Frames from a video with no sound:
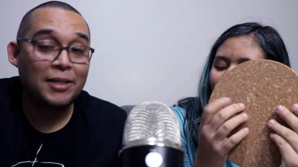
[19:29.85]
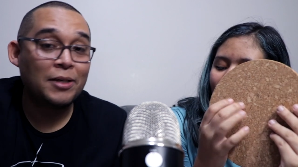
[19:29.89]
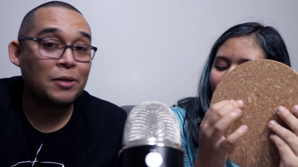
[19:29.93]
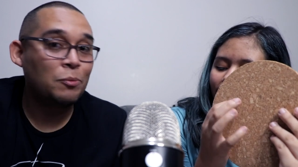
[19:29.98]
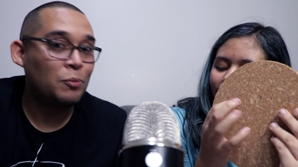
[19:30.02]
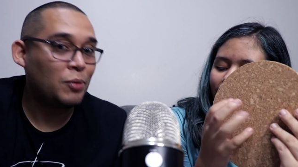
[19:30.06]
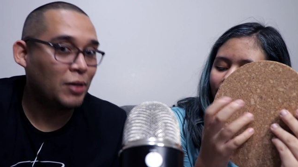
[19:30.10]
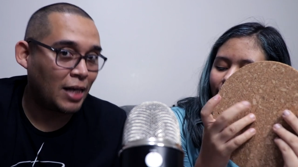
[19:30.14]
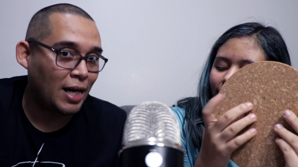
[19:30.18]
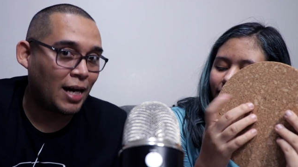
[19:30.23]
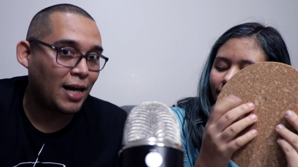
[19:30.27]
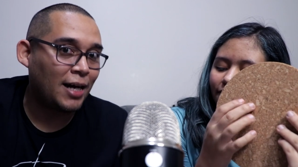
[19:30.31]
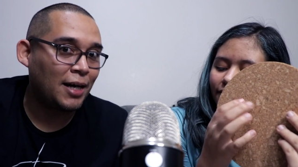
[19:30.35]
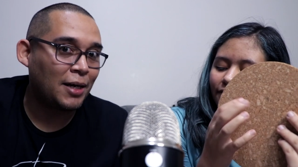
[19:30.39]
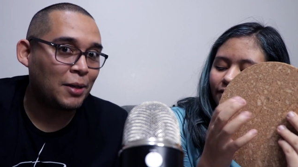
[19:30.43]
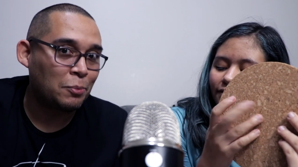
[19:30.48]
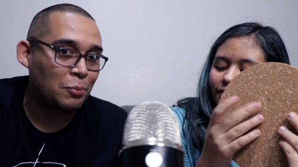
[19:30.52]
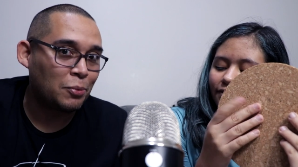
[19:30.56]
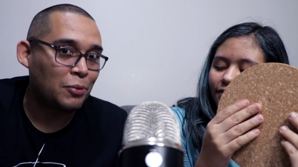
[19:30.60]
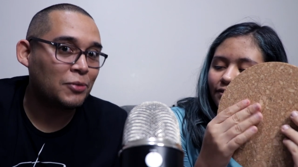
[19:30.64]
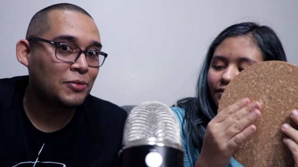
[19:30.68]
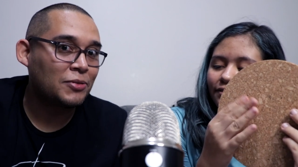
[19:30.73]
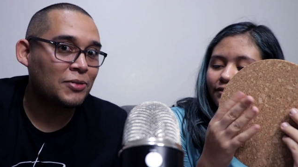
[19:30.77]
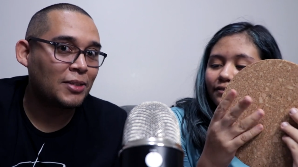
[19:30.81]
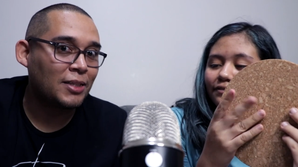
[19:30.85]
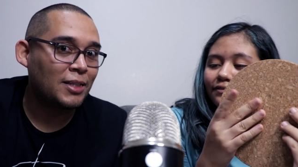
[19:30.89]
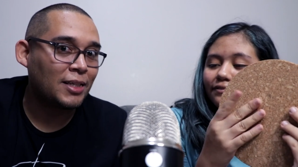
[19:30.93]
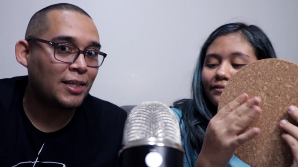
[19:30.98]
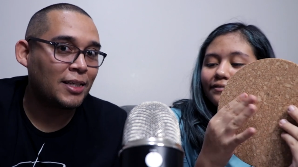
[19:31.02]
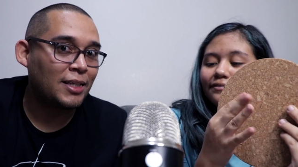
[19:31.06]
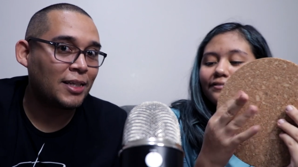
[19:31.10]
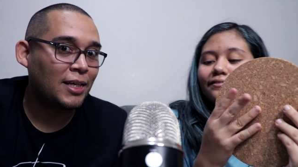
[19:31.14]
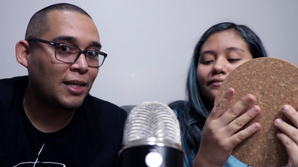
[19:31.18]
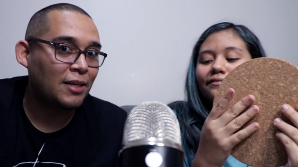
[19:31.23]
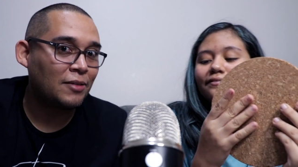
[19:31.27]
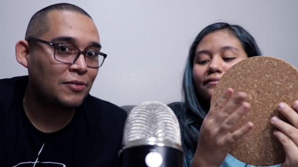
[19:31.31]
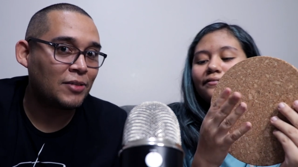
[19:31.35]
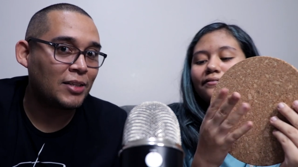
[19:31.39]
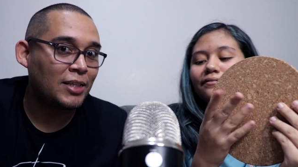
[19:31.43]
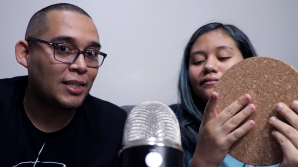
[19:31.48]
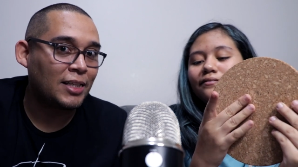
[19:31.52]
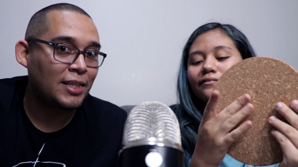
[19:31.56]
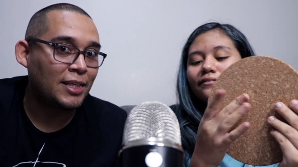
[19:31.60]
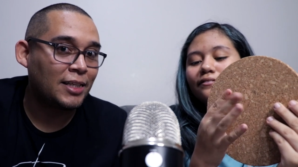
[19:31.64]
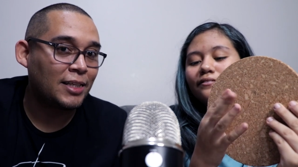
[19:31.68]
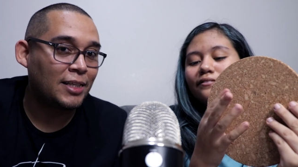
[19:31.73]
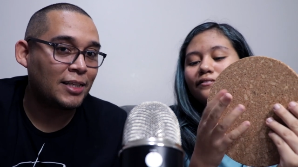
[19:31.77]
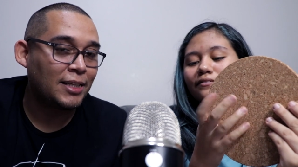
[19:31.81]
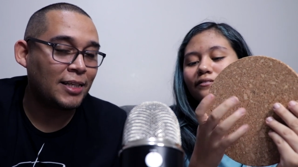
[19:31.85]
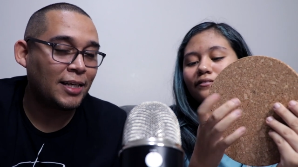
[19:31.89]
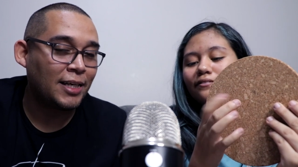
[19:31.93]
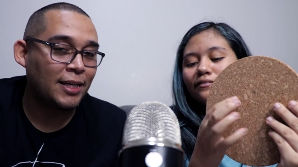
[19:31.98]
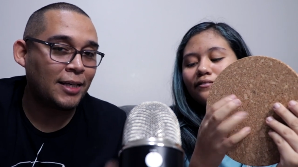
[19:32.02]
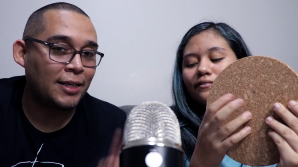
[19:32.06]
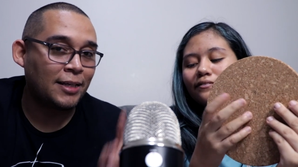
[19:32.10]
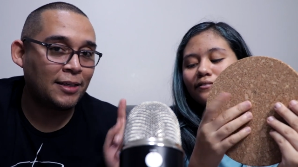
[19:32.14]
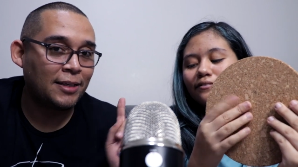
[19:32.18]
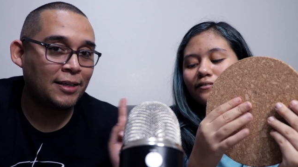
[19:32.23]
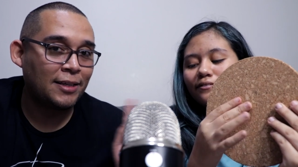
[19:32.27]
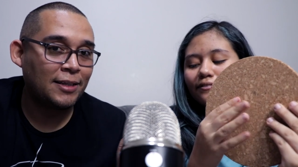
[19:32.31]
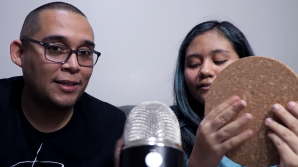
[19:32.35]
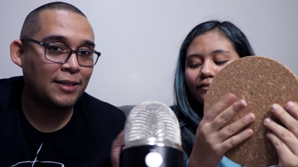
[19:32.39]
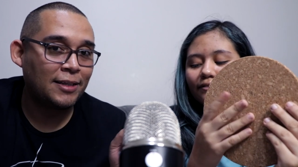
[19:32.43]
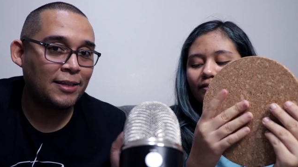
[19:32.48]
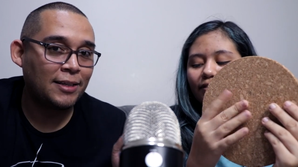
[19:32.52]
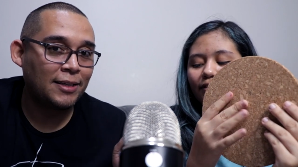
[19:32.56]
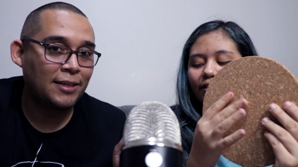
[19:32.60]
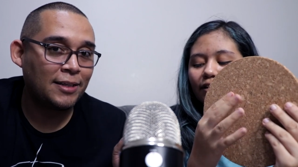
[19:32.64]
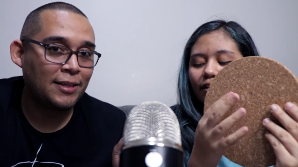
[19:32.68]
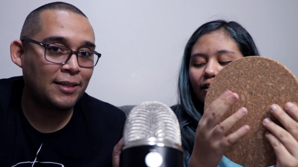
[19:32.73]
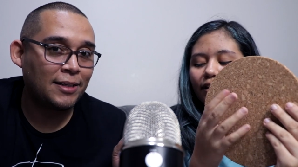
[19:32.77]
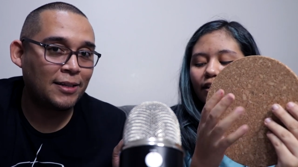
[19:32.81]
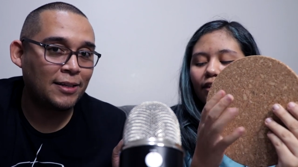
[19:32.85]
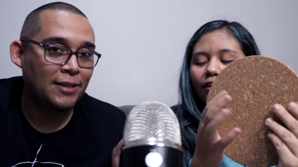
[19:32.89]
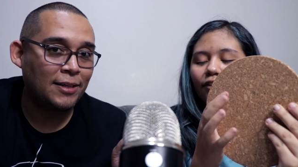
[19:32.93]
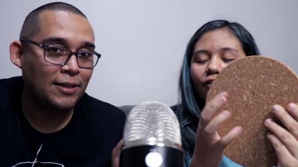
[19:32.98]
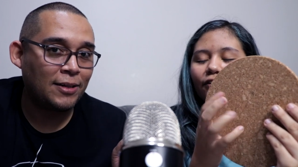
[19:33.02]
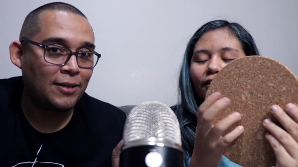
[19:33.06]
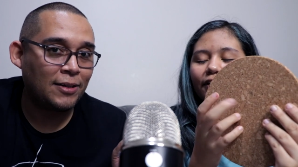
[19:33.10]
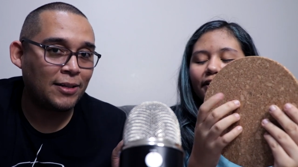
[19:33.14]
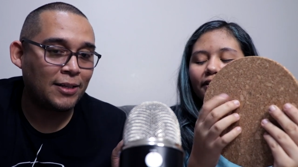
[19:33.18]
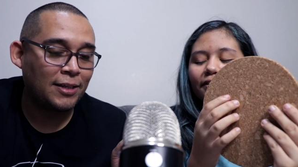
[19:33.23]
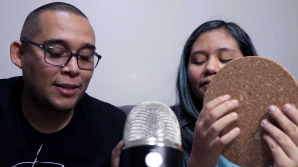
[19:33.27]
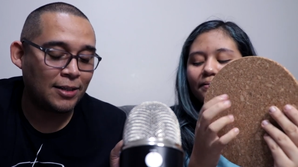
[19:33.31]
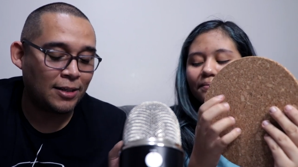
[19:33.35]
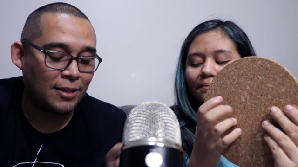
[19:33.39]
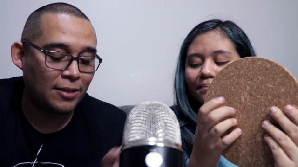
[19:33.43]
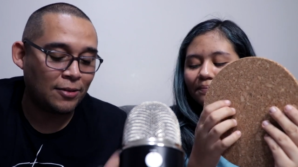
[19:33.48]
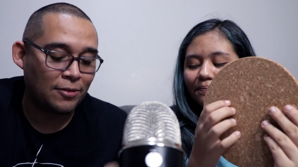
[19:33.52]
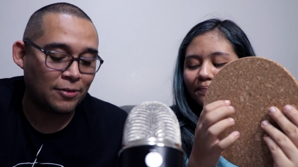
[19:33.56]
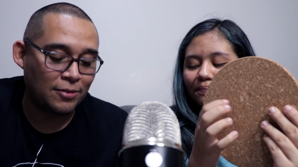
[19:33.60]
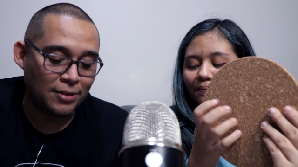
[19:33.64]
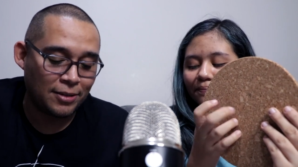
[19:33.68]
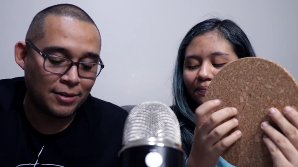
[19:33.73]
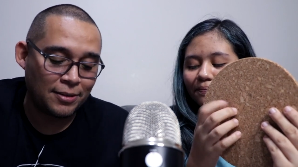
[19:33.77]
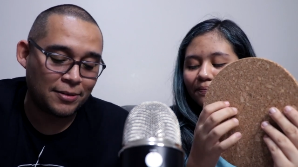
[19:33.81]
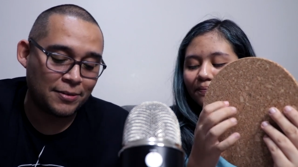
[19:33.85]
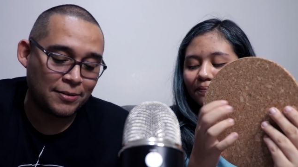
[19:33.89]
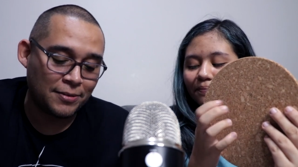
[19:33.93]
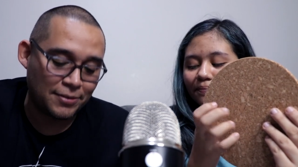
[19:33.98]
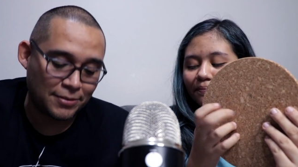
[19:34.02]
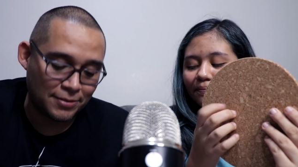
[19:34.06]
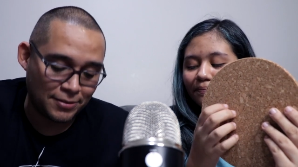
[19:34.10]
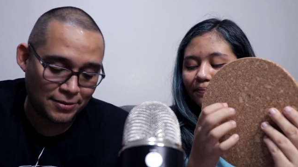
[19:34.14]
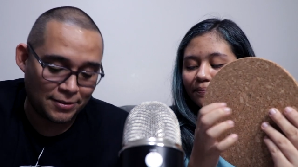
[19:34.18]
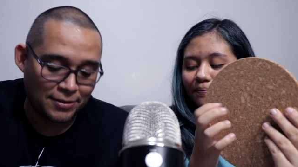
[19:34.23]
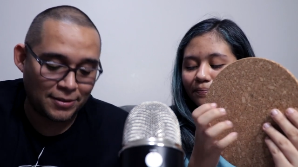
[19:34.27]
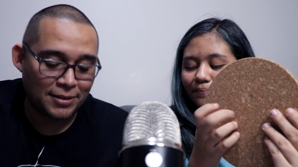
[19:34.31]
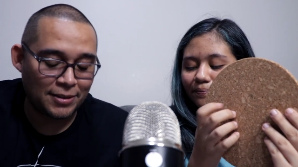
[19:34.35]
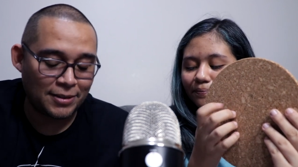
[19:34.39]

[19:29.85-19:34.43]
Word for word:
Speaker 1: but I personally haven't needed a lawyer. Lawyer. All right,